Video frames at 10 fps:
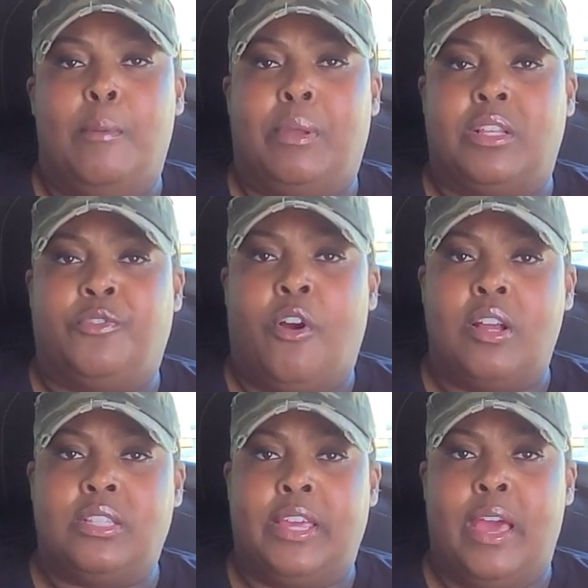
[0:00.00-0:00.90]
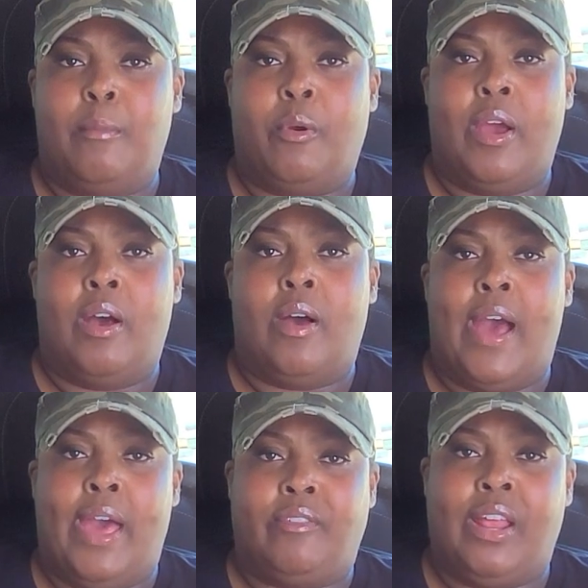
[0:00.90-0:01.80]
But as far as the campground, I
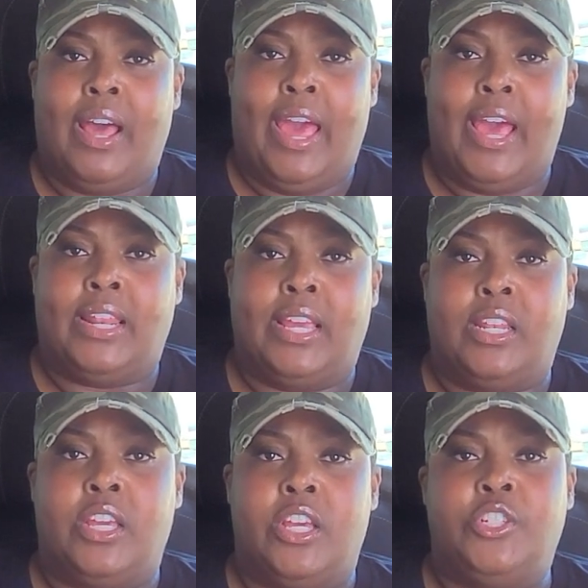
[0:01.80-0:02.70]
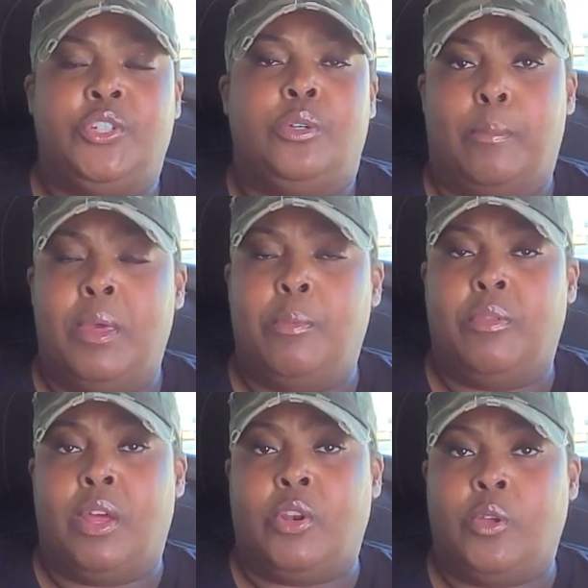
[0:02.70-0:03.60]
have not had any issues. People
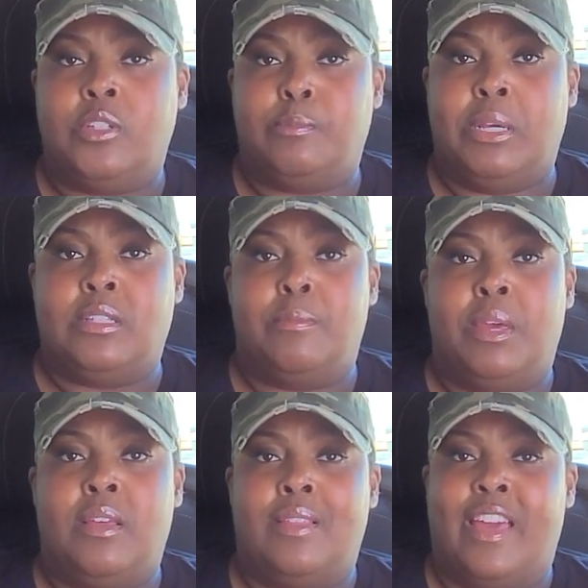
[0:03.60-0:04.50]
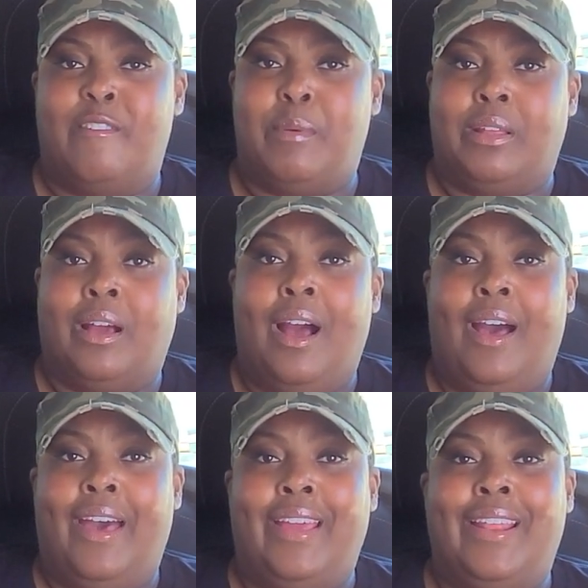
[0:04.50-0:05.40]
that do speak to me, they have been
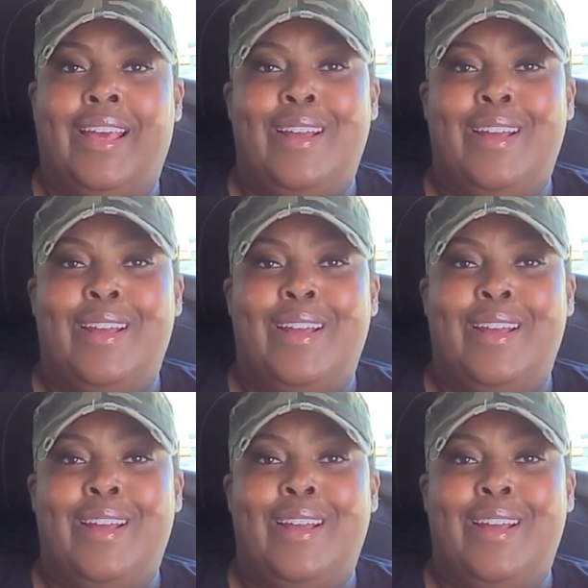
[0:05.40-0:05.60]
kind.